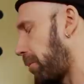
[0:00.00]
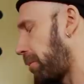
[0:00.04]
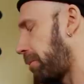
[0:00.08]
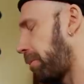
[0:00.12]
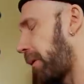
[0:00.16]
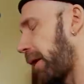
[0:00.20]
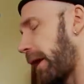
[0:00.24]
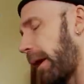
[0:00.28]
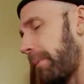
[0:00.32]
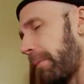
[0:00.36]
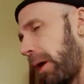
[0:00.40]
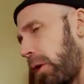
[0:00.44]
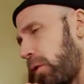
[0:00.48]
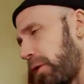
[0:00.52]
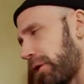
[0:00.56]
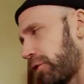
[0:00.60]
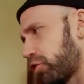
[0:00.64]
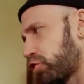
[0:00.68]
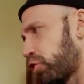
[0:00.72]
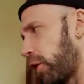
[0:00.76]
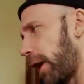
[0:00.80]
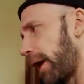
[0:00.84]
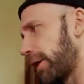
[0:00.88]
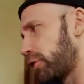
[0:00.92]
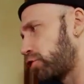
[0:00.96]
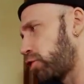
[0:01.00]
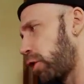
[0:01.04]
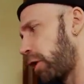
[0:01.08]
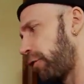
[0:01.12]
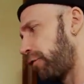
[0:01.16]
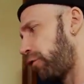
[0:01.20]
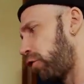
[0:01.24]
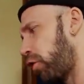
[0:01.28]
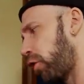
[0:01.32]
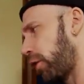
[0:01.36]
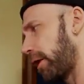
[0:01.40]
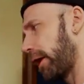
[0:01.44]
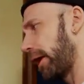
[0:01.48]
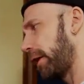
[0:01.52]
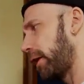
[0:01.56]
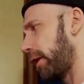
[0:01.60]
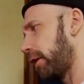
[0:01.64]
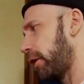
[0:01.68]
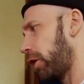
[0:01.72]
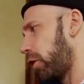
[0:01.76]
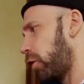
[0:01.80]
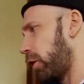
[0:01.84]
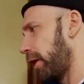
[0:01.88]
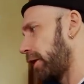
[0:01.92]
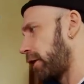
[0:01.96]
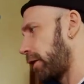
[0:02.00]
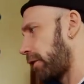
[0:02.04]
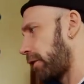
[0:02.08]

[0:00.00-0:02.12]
but I'm always trying to avoid any low-end